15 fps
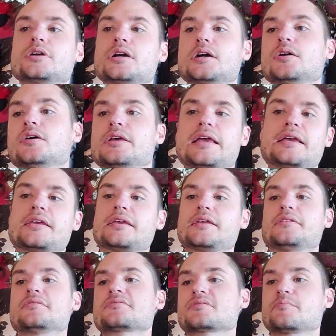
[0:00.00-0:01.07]
uh, okay,
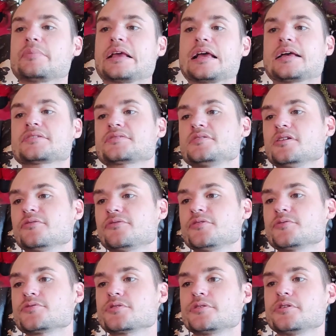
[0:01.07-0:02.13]
this and past, near
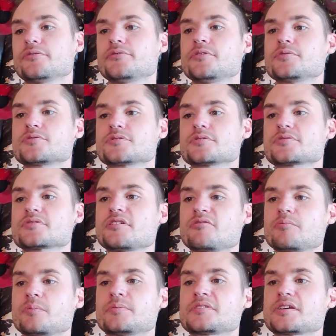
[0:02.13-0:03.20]
future, near future,
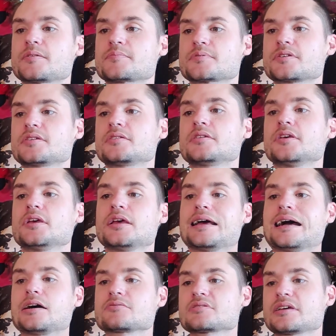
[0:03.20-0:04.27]
self perception,
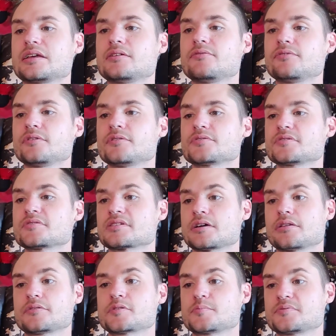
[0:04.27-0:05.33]
outside influences, how
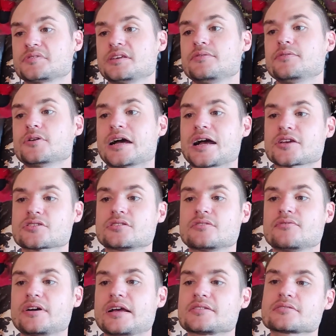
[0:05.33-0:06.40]
others perceive you, action,
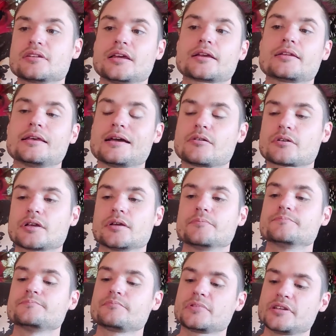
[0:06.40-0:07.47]
advice, likely
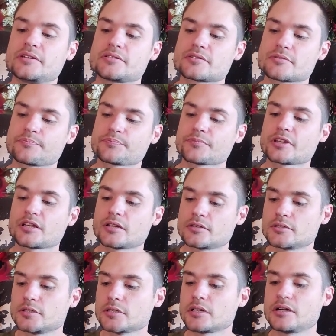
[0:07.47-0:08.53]
outcome, please.
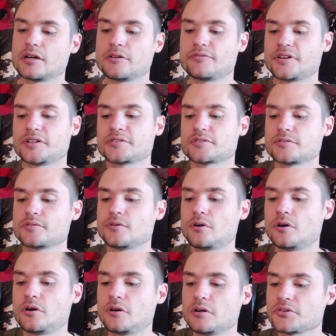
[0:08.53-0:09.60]
Clarifying to
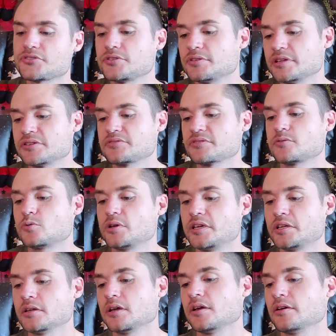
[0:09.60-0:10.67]
all to this
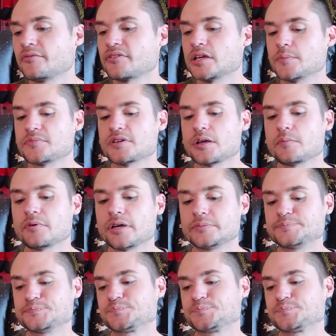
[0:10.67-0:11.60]
Queen of Cups, alright.